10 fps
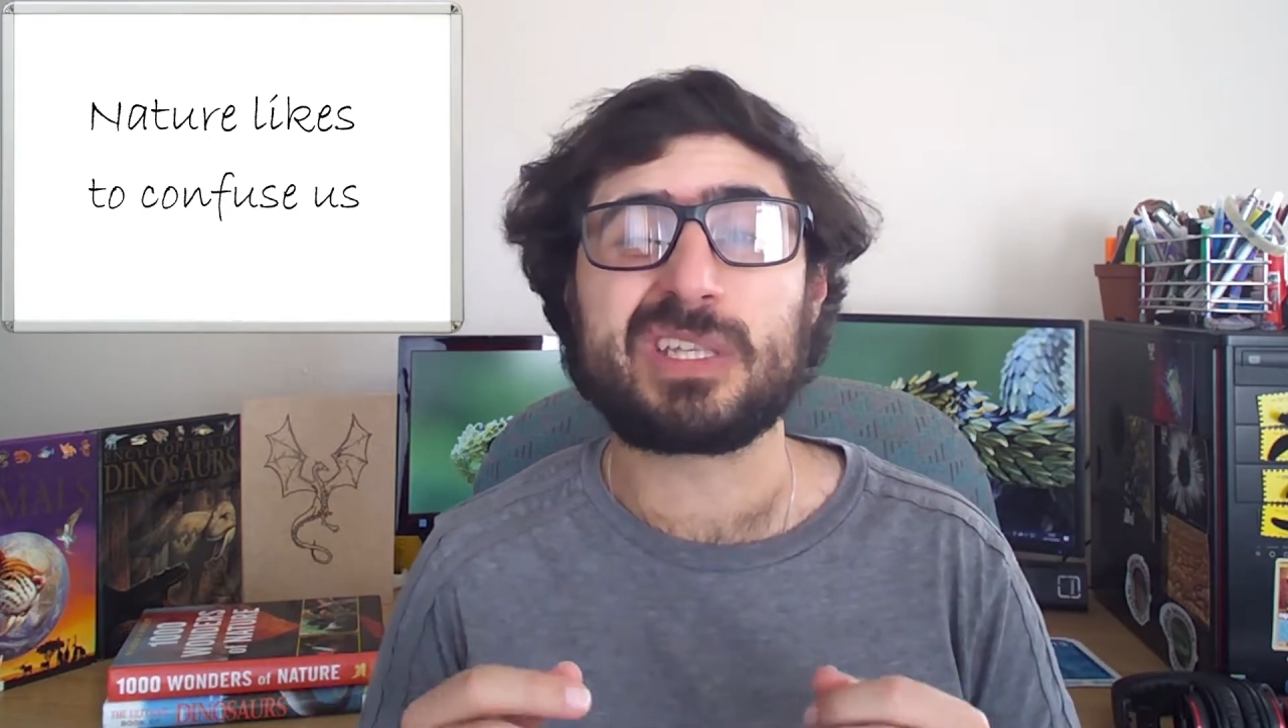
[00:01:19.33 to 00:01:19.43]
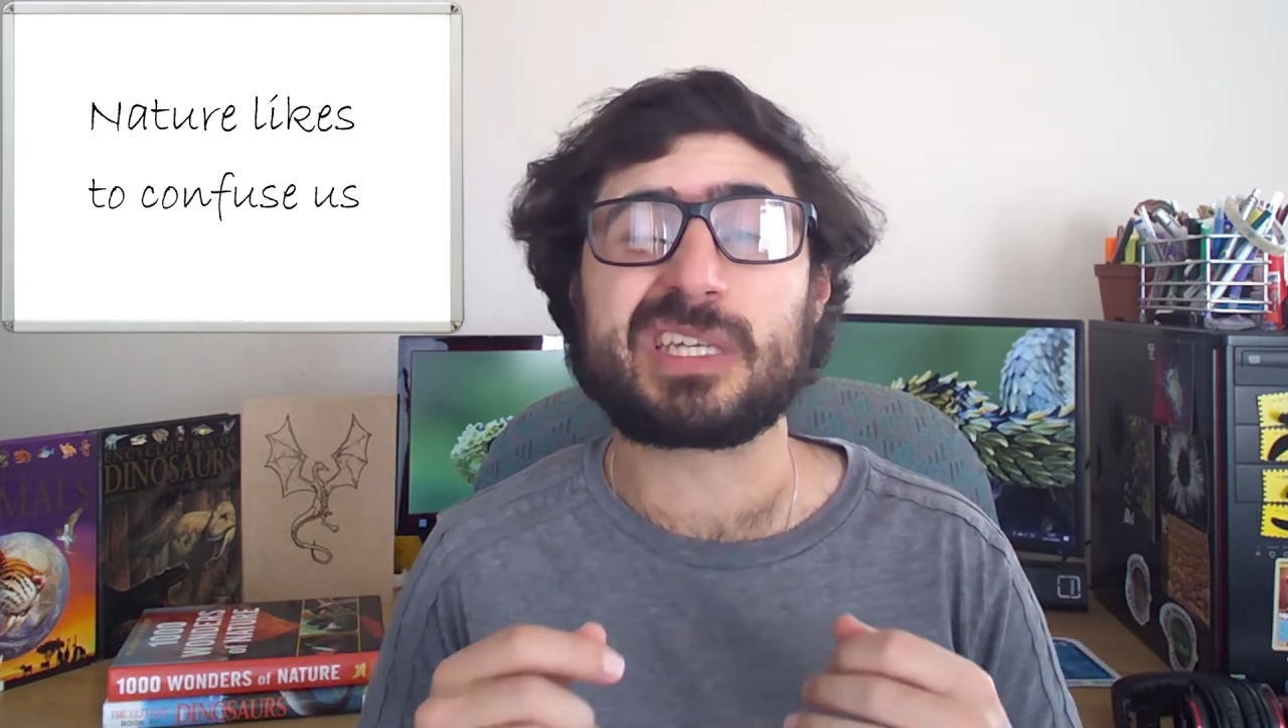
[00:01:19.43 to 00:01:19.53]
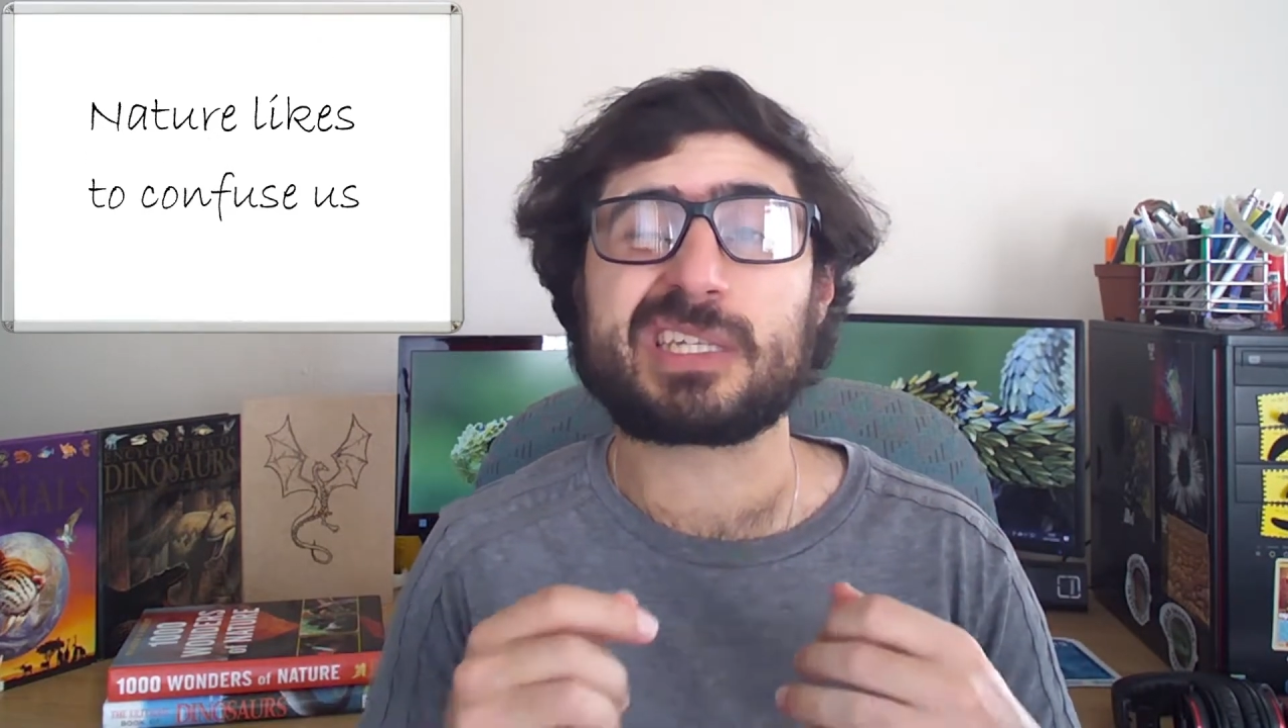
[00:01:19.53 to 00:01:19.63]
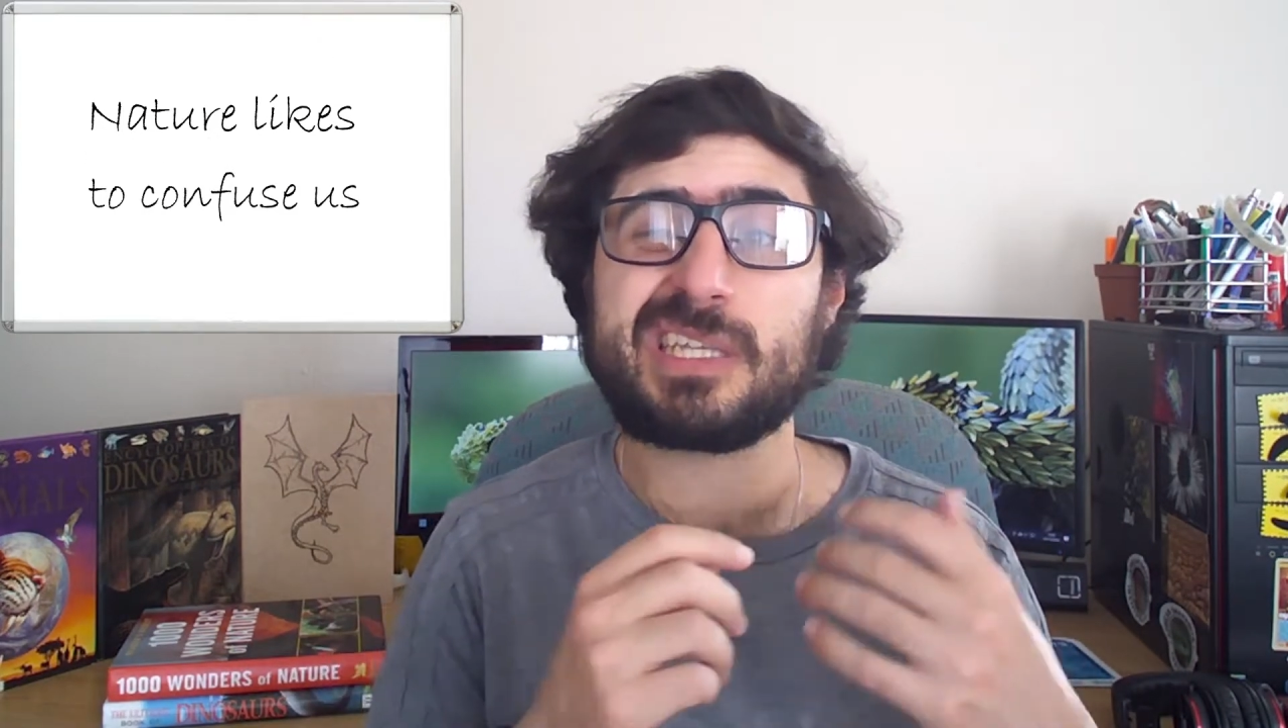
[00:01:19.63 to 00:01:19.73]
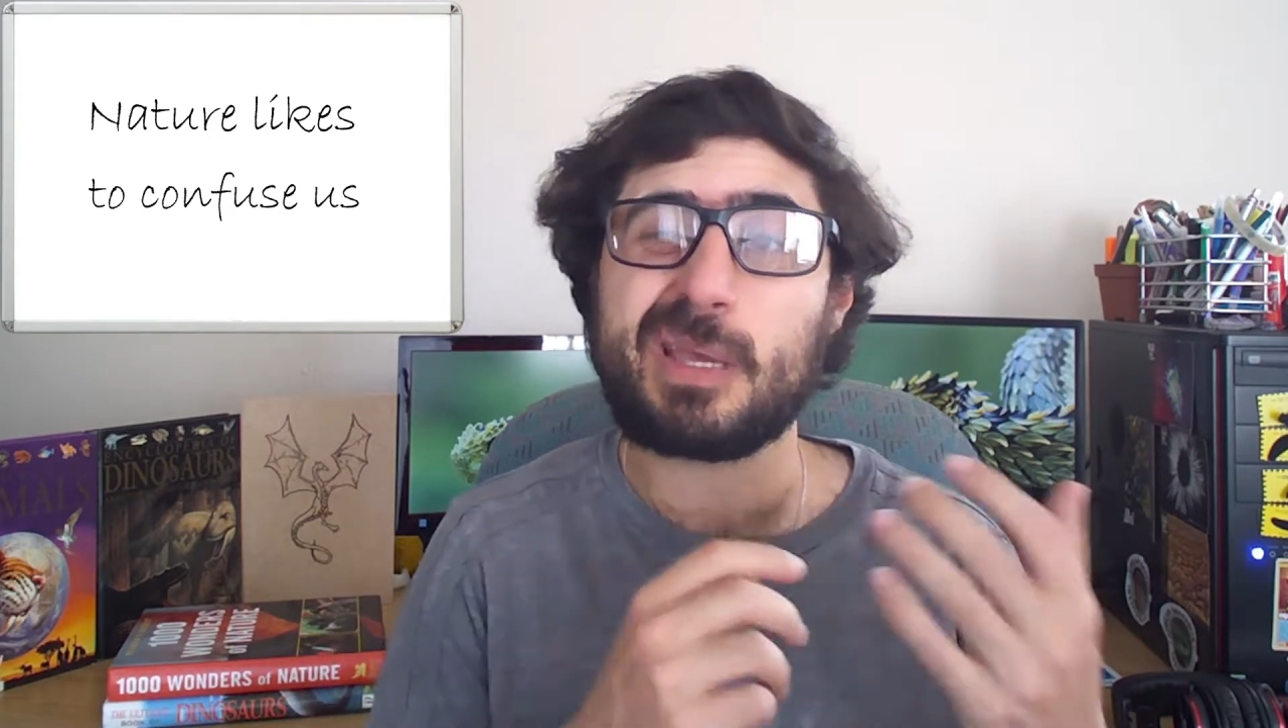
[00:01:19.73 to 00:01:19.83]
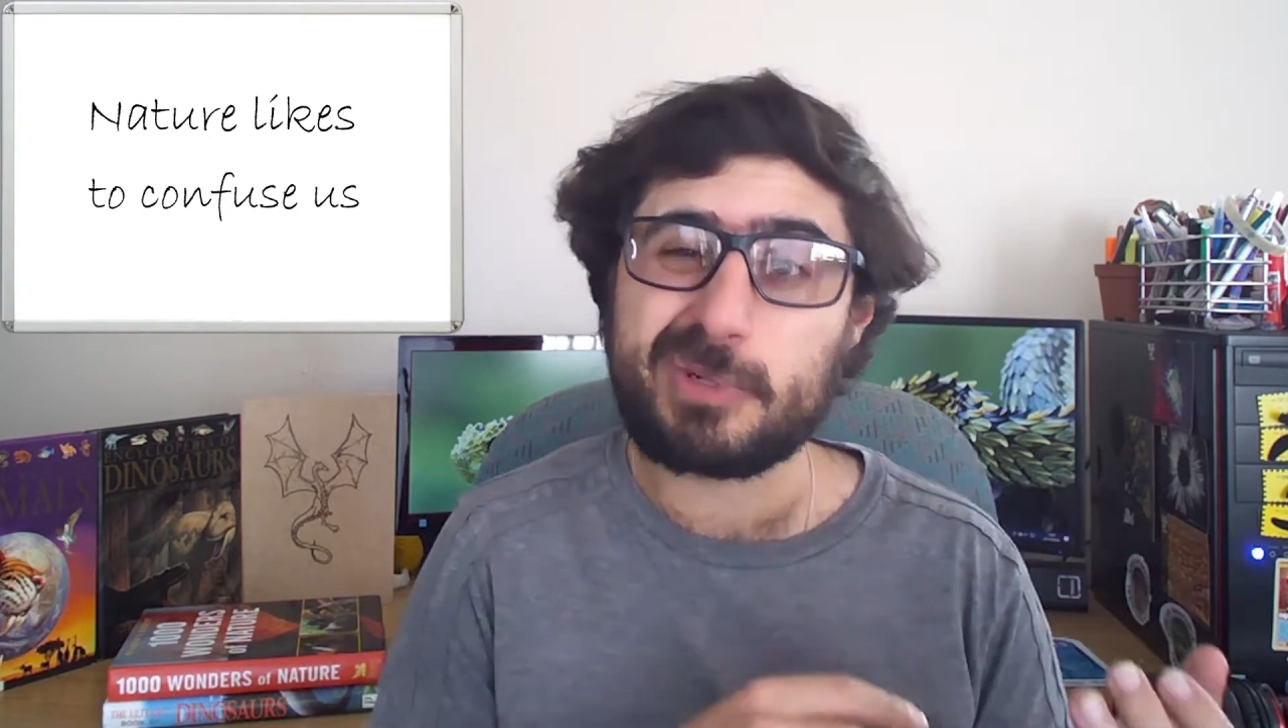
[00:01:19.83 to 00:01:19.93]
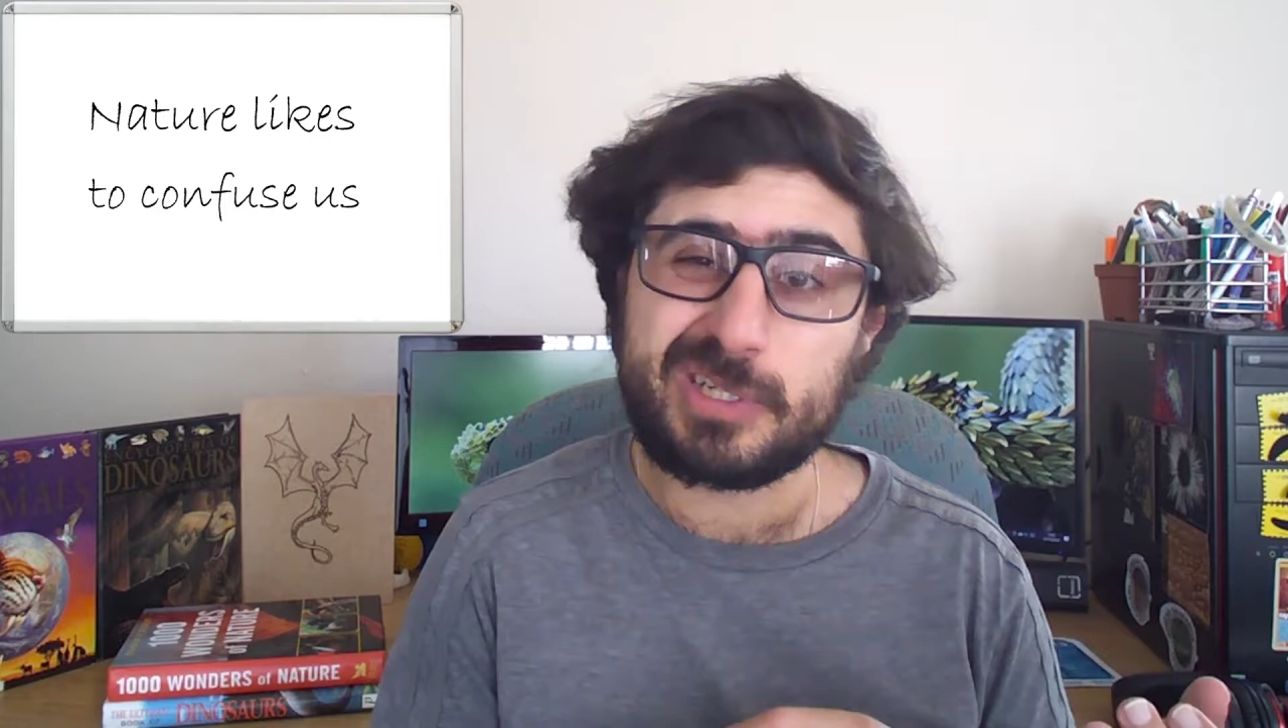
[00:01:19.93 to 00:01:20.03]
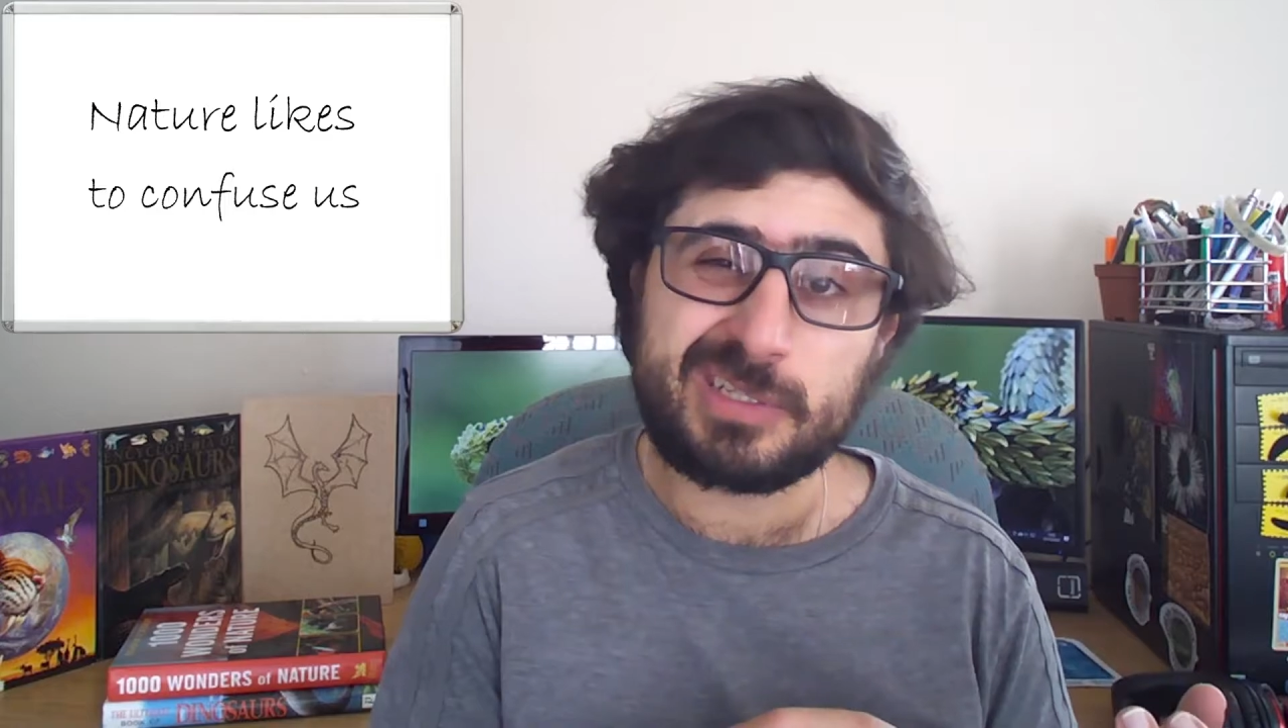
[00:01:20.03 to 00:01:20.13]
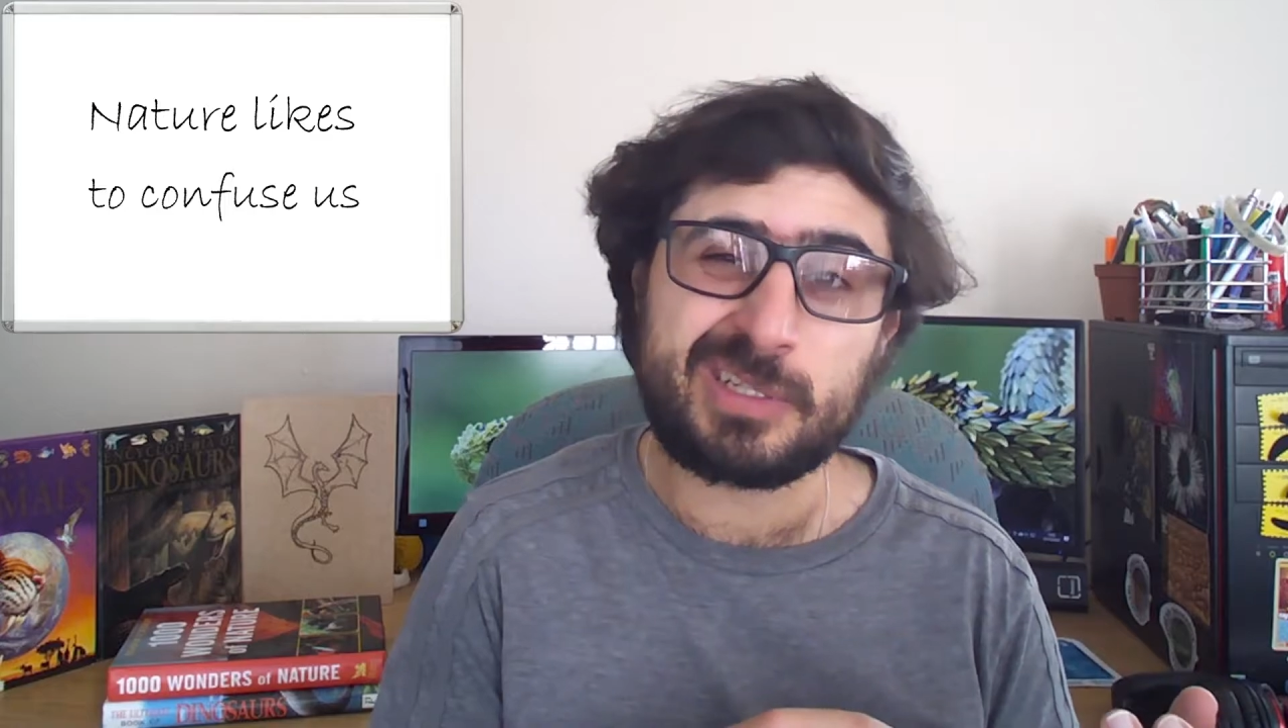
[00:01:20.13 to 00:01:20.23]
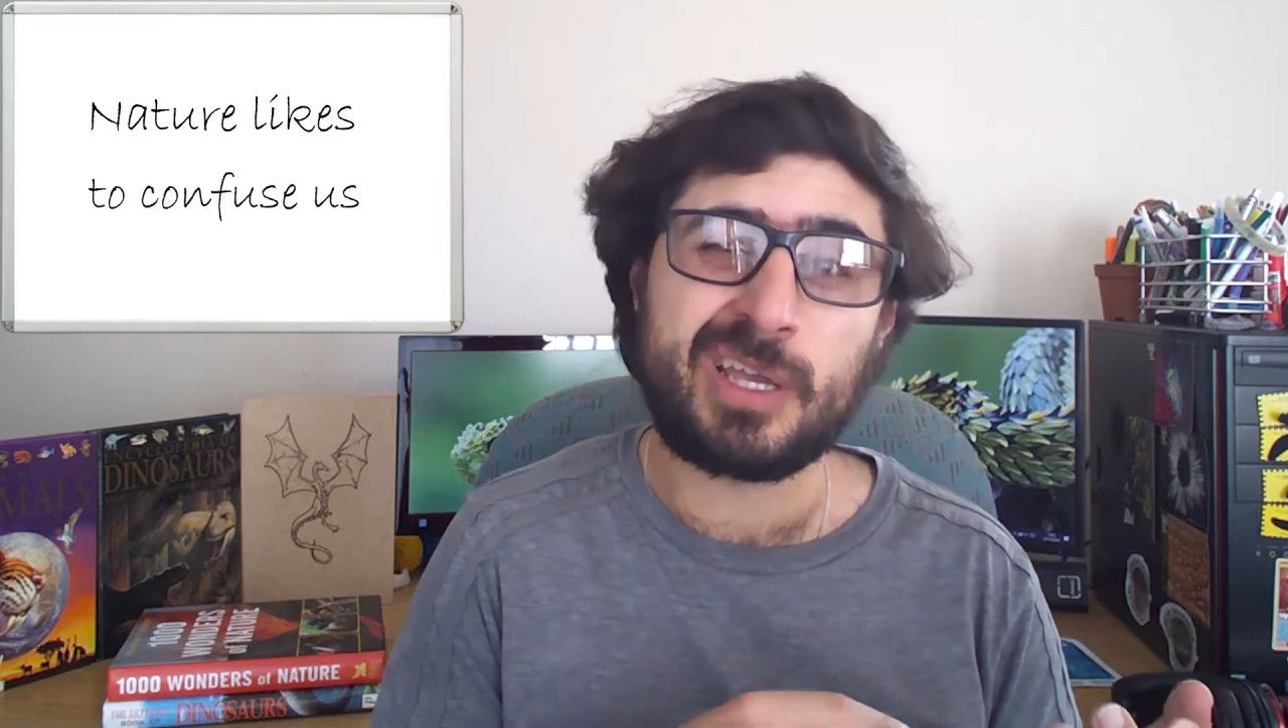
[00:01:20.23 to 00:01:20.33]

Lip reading: exceptions,